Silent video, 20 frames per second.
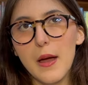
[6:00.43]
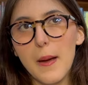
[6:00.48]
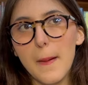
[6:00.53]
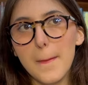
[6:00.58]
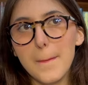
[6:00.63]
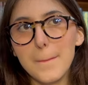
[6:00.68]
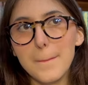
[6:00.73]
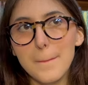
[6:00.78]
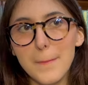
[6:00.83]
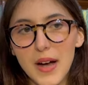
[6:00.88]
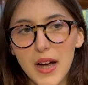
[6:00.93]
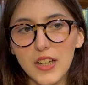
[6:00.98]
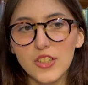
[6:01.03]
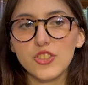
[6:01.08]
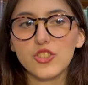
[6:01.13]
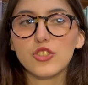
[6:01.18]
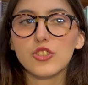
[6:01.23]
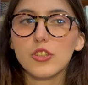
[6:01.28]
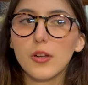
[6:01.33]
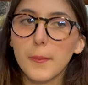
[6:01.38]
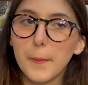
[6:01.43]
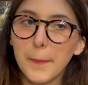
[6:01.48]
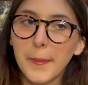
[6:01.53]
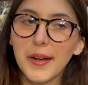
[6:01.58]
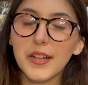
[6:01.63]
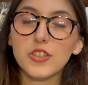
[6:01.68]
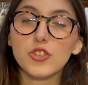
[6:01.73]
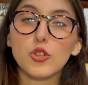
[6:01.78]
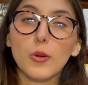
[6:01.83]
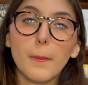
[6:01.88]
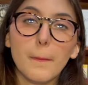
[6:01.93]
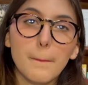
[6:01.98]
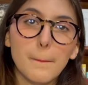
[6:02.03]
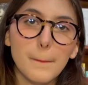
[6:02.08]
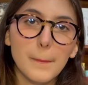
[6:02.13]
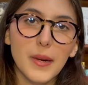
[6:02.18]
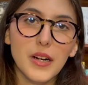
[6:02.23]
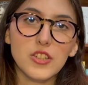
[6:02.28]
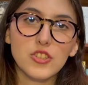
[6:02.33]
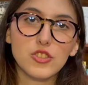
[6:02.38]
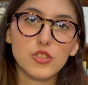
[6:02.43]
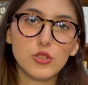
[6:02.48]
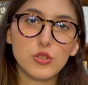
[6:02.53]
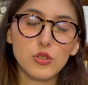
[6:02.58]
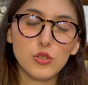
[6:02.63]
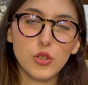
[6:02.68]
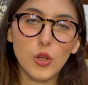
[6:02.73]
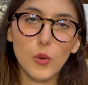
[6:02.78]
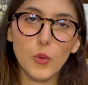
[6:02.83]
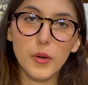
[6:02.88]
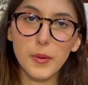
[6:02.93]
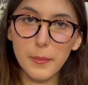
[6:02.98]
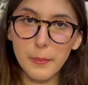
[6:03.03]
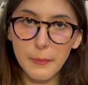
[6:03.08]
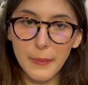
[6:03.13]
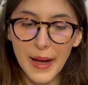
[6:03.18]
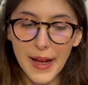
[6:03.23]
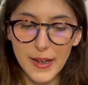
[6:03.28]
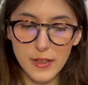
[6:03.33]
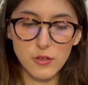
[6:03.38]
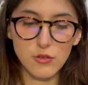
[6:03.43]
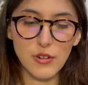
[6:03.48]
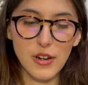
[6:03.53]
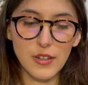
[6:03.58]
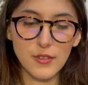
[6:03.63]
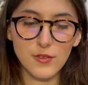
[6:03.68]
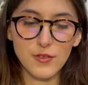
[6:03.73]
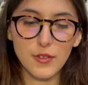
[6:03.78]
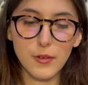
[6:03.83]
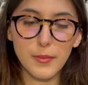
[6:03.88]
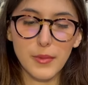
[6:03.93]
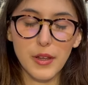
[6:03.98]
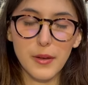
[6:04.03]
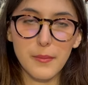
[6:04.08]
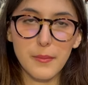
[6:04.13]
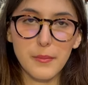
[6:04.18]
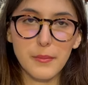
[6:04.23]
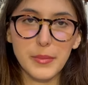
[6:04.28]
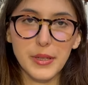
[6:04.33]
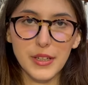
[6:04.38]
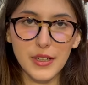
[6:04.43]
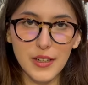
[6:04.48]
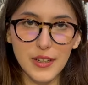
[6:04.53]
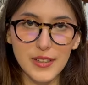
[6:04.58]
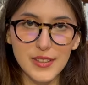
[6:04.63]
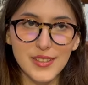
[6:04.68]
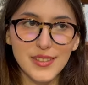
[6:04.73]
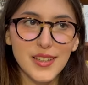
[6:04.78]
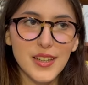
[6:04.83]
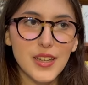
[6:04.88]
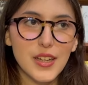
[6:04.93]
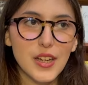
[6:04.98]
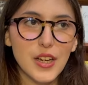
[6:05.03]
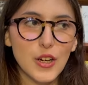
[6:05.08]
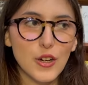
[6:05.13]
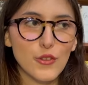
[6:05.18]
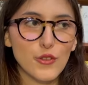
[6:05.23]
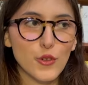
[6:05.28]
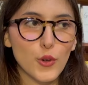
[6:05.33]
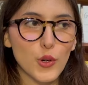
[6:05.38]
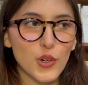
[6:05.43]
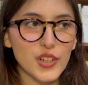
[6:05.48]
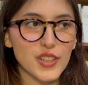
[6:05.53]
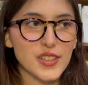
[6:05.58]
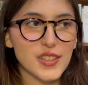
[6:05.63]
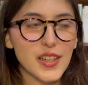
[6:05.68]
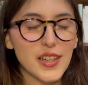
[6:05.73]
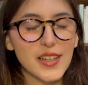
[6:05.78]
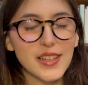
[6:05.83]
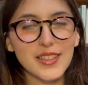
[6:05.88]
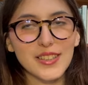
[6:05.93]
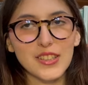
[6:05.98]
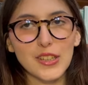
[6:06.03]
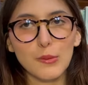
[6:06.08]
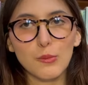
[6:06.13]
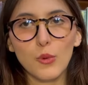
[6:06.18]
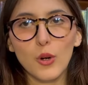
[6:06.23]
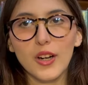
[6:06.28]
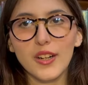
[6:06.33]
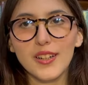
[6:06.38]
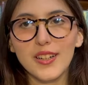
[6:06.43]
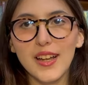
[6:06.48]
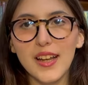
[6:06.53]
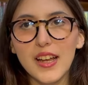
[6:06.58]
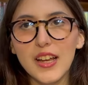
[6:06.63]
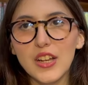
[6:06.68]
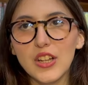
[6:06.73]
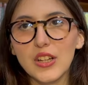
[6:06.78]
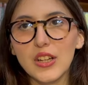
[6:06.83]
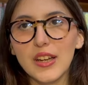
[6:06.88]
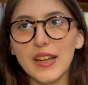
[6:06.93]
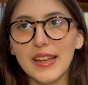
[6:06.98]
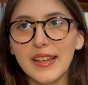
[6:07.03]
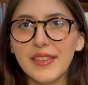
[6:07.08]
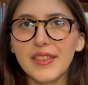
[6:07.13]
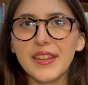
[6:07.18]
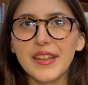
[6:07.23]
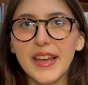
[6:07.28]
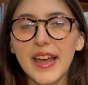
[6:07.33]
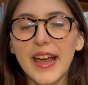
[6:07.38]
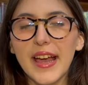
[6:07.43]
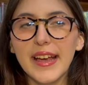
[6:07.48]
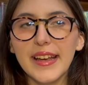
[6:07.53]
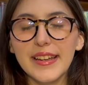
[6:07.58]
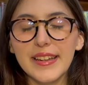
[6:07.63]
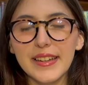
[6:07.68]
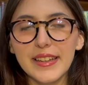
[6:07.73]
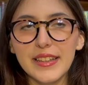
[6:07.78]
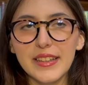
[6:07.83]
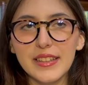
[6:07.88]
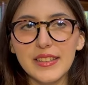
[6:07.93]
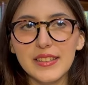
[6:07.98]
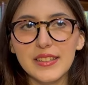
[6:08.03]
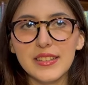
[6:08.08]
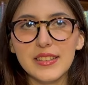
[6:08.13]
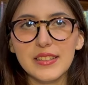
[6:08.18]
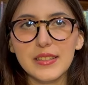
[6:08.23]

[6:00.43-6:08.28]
much, much, much lower background from them because, of course, someone in the 80s,